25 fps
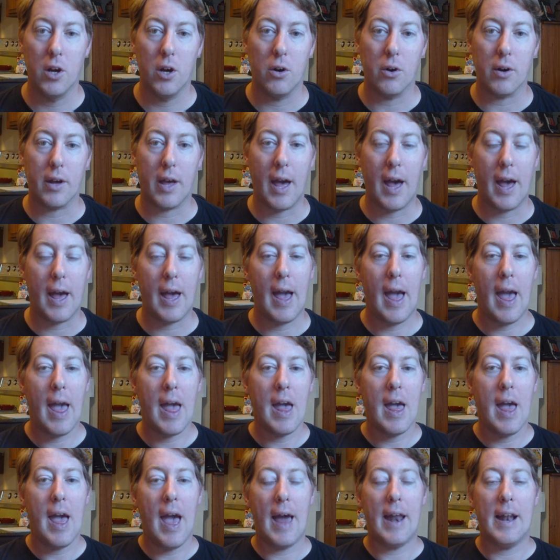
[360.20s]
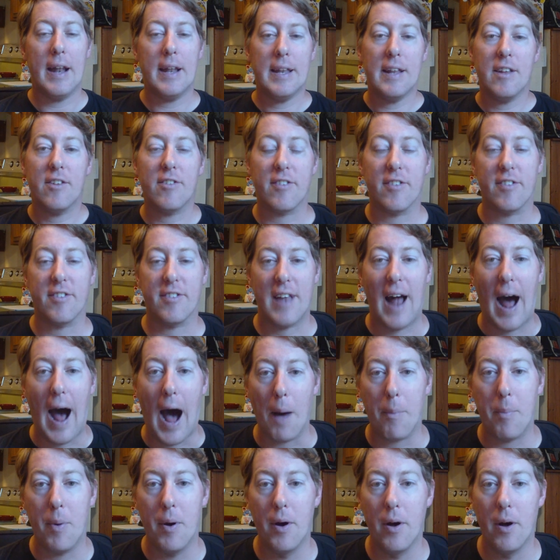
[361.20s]
Okay? And it needs to
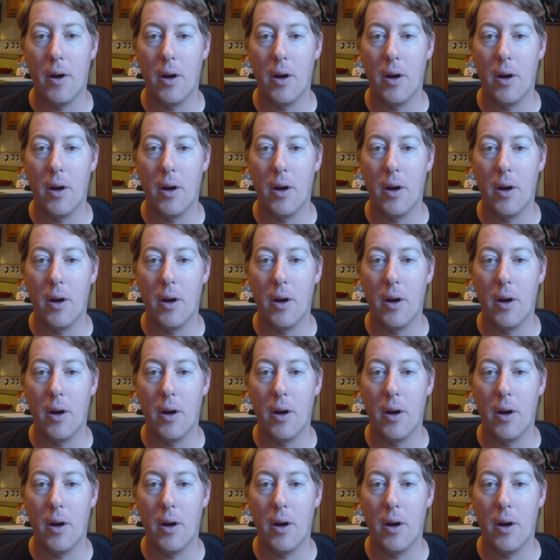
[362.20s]
stop.